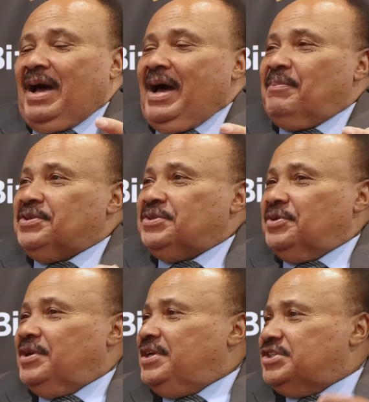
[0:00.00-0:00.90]

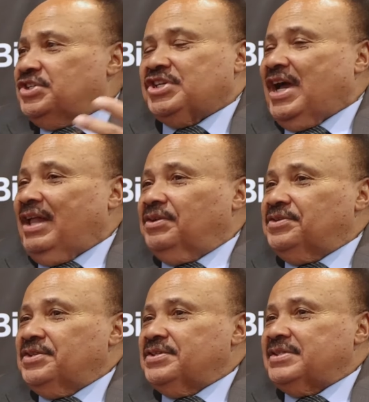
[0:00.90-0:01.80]
opportunities and
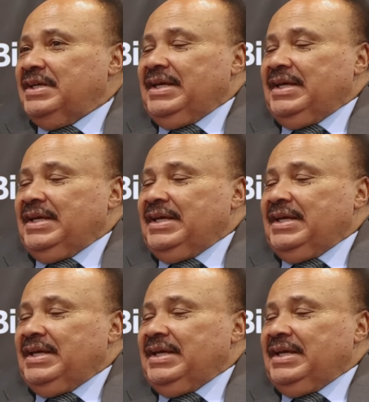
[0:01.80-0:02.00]
challenges.